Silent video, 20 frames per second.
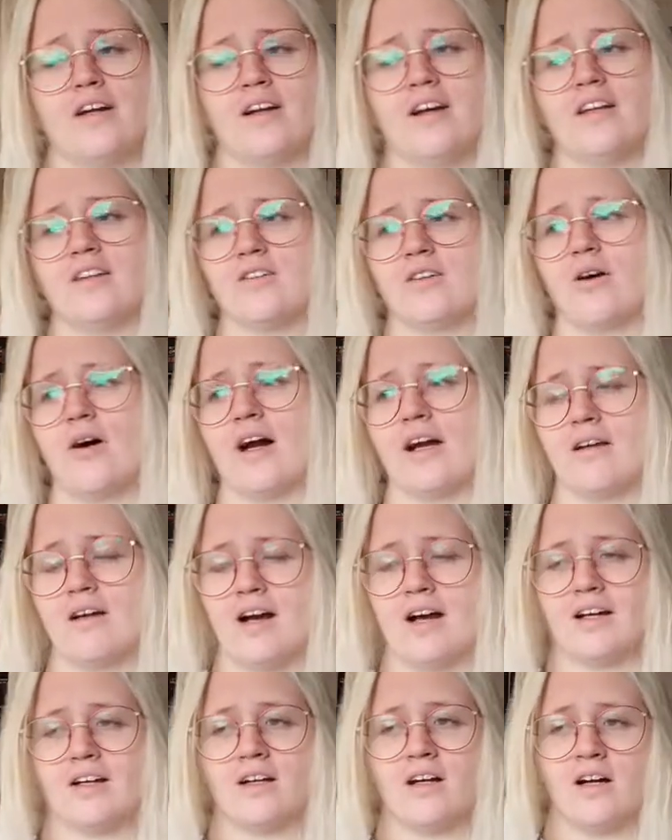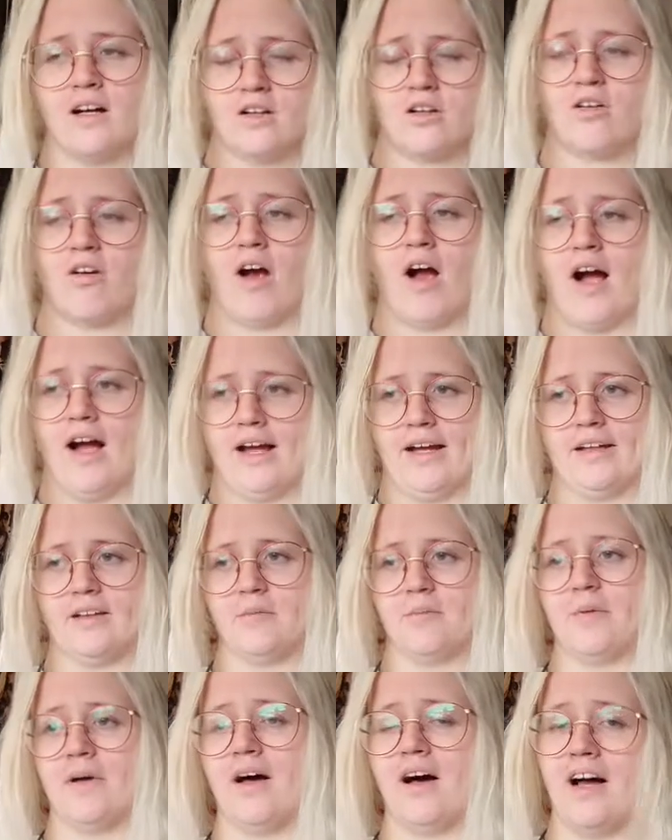so I can't cry.
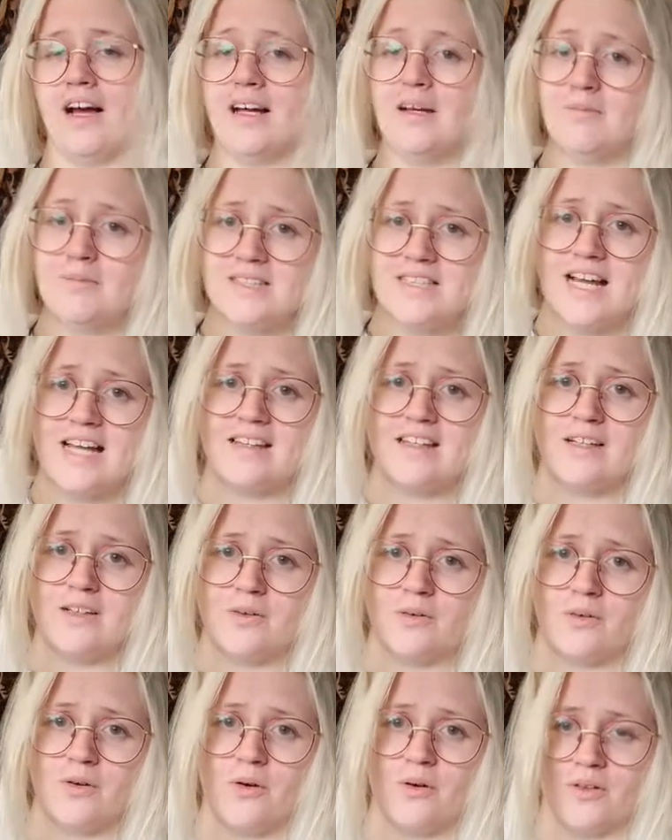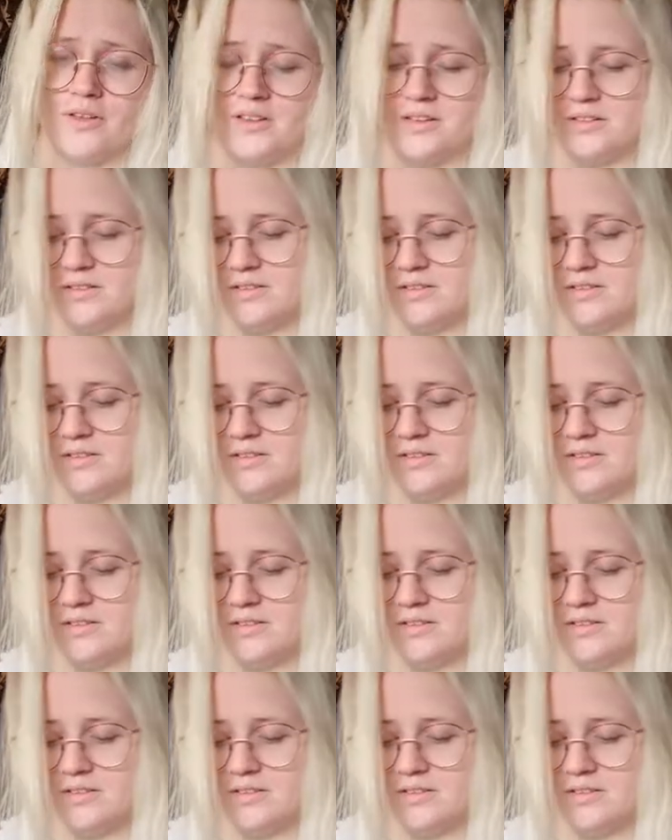But I am sad that you're gone.